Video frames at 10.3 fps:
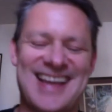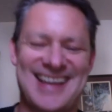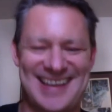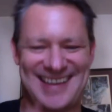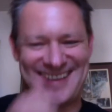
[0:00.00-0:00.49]

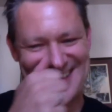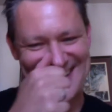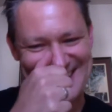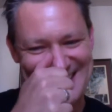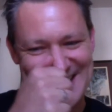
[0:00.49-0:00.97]

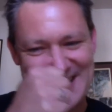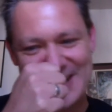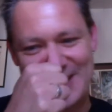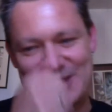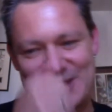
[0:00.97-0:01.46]

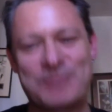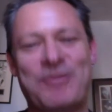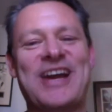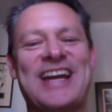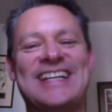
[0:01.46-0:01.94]
Let's
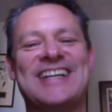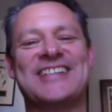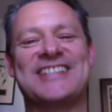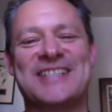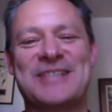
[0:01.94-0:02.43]
bring any
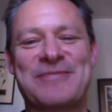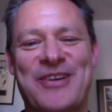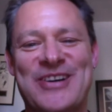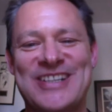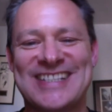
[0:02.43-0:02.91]
nasty
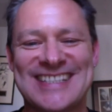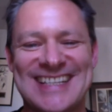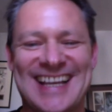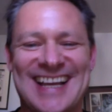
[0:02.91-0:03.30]
surprises. Yeah,